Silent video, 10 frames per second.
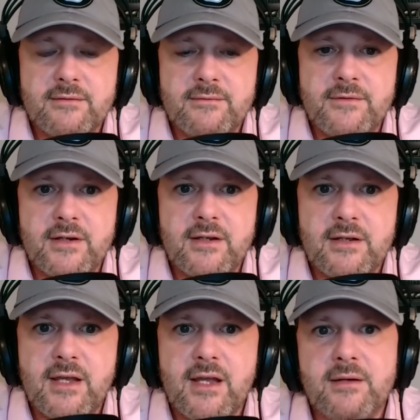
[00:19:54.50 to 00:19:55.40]
funny
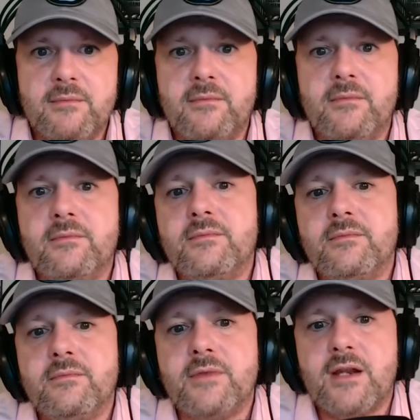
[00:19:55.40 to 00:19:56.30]
again
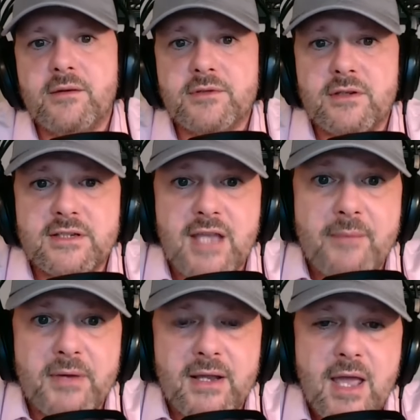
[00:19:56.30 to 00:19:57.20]
that I was on this
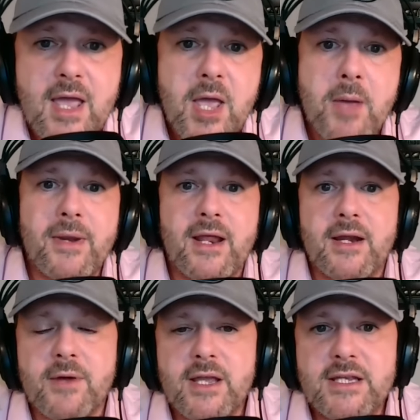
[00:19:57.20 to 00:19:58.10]
topic. But
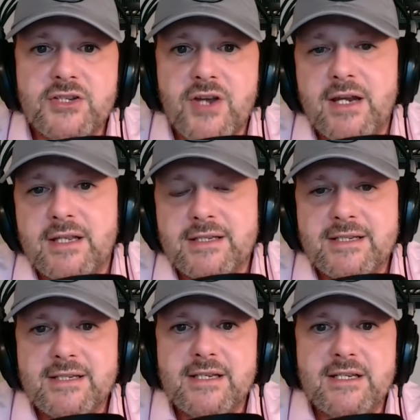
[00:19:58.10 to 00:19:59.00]
anyway, he traded
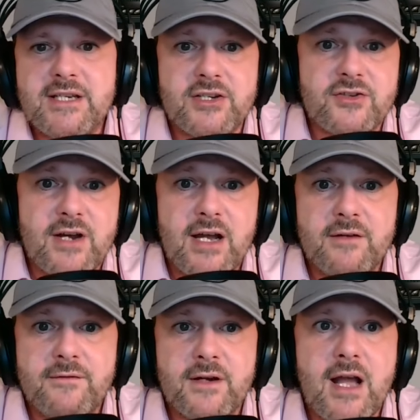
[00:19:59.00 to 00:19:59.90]
CJ
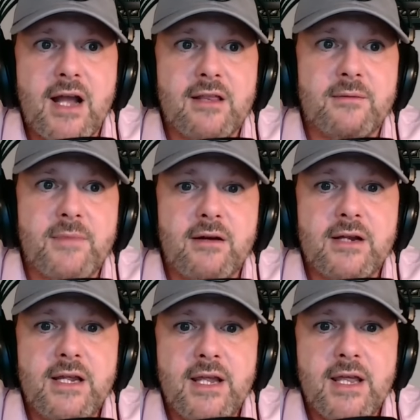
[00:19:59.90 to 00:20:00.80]
Stroud for Kyler
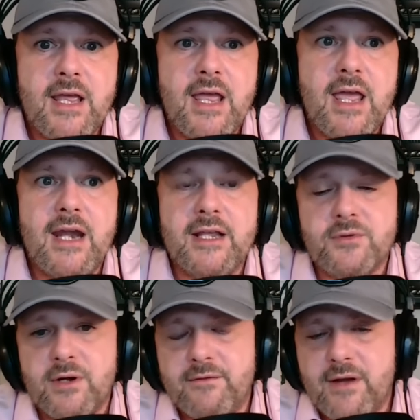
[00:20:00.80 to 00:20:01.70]
Murray and a
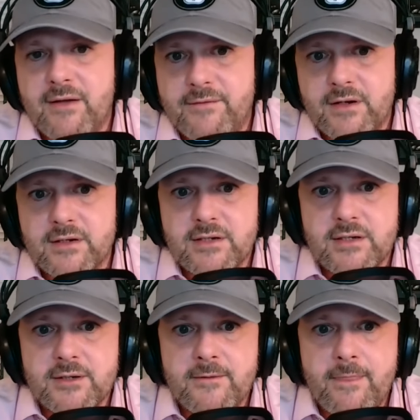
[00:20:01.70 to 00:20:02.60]
25
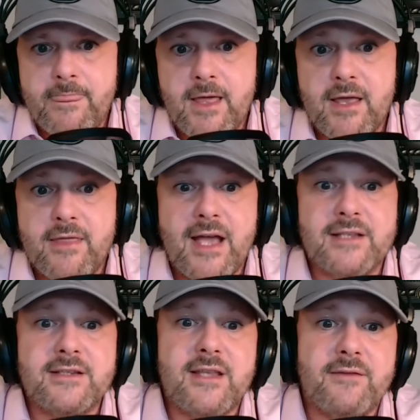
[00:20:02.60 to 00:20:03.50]
first.
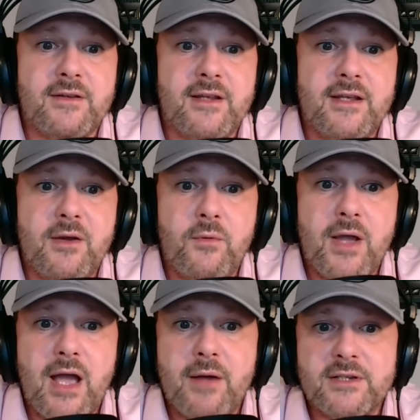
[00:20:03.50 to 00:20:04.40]
That's definitely a way I would